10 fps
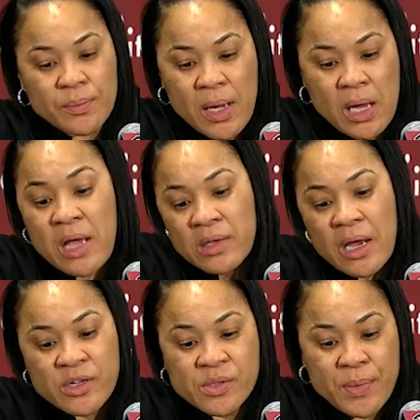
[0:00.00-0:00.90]
about it.
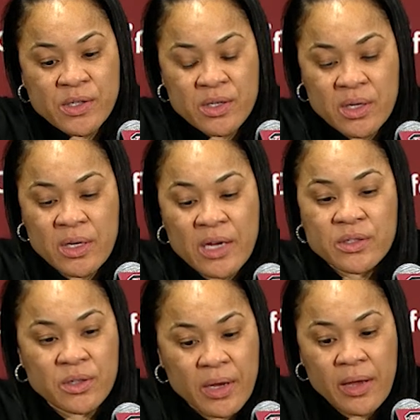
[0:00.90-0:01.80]
I just mentioned it
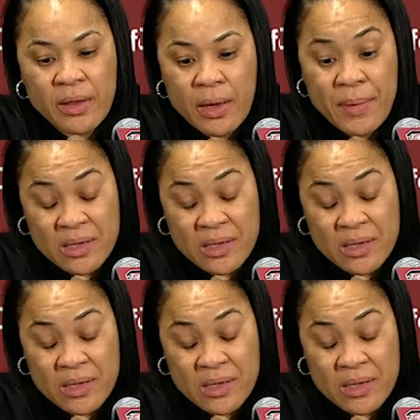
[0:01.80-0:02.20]
yesterday.